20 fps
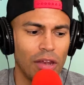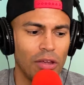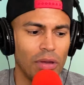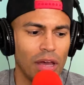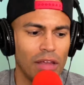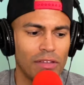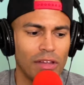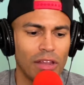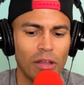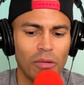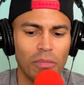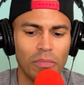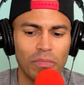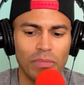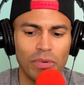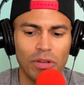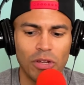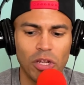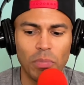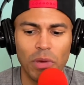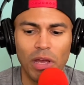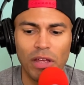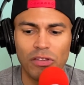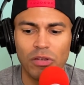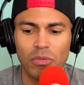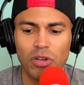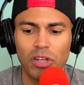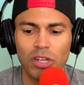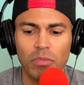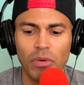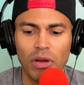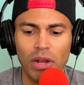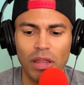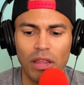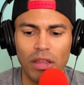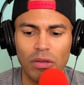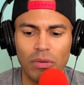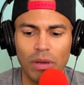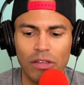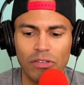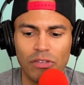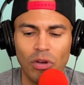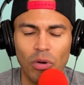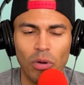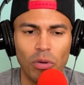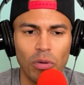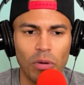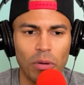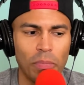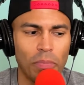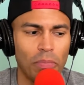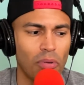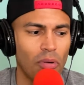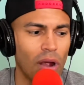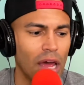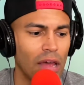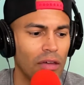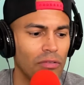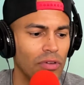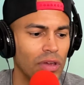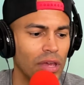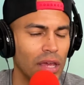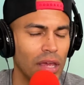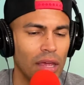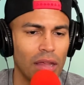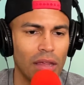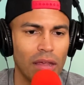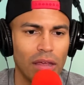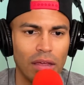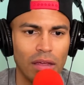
you guys end up. She makes so much money that you guys go to a private